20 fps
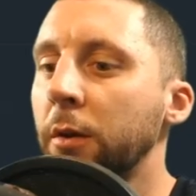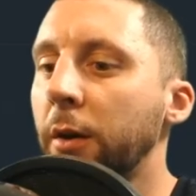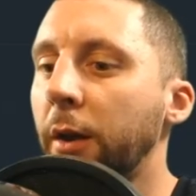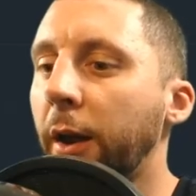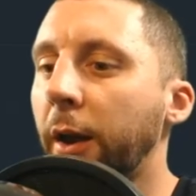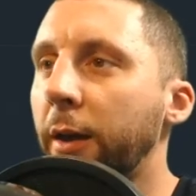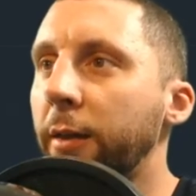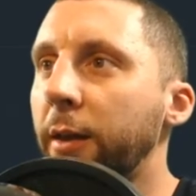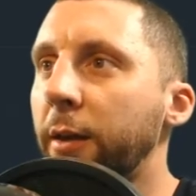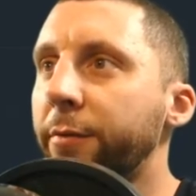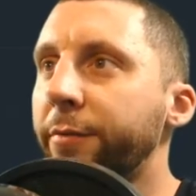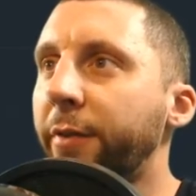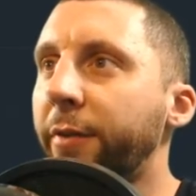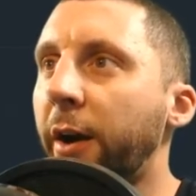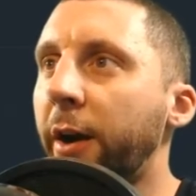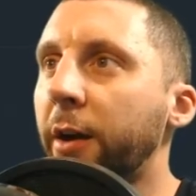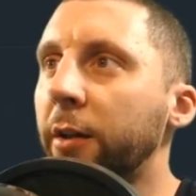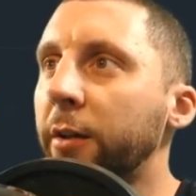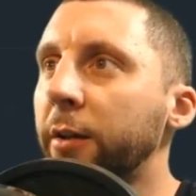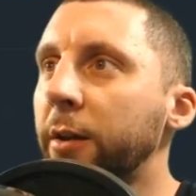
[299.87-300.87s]
and then
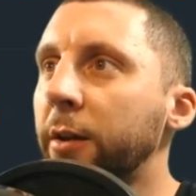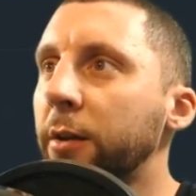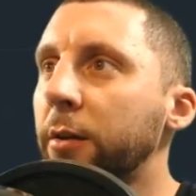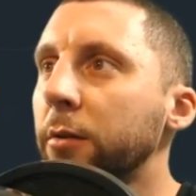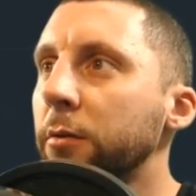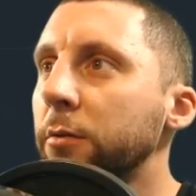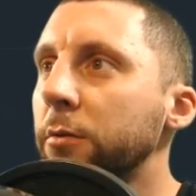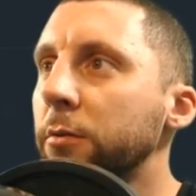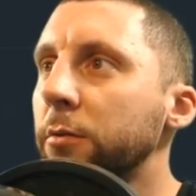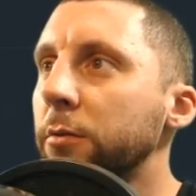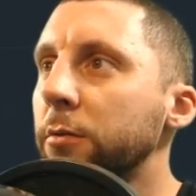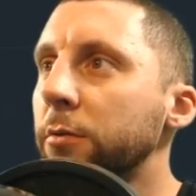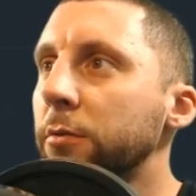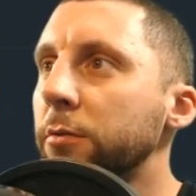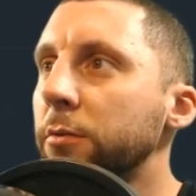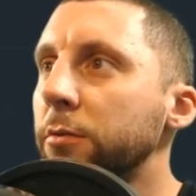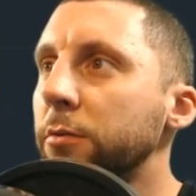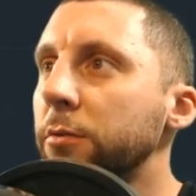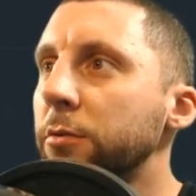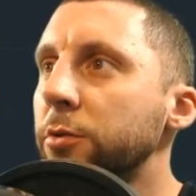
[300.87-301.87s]
finally
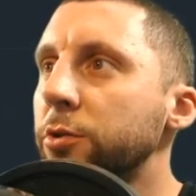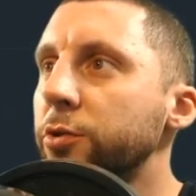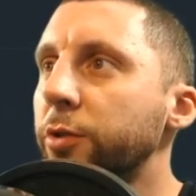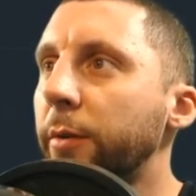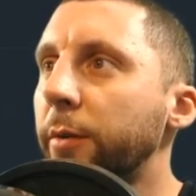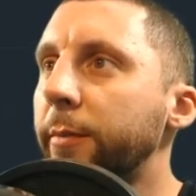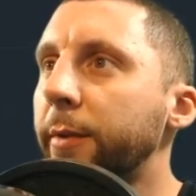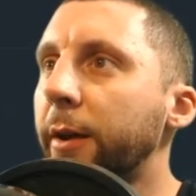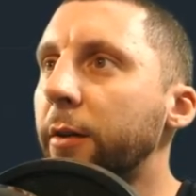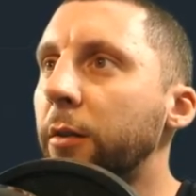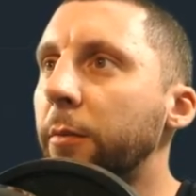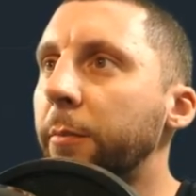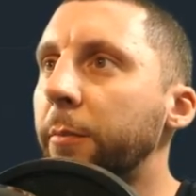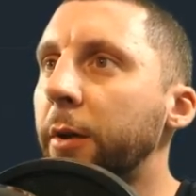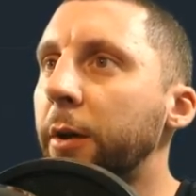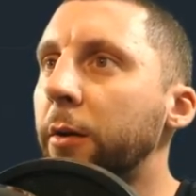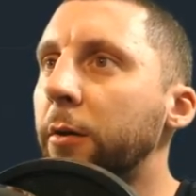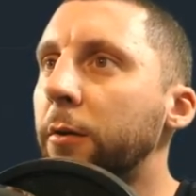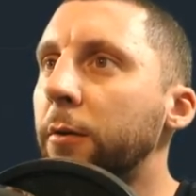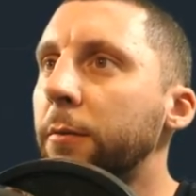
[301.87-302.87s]
trim down the
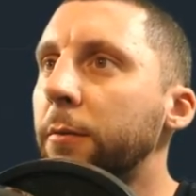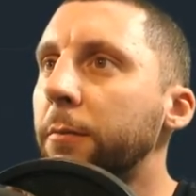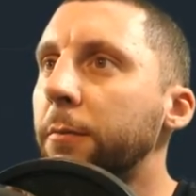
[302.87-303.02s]
middle,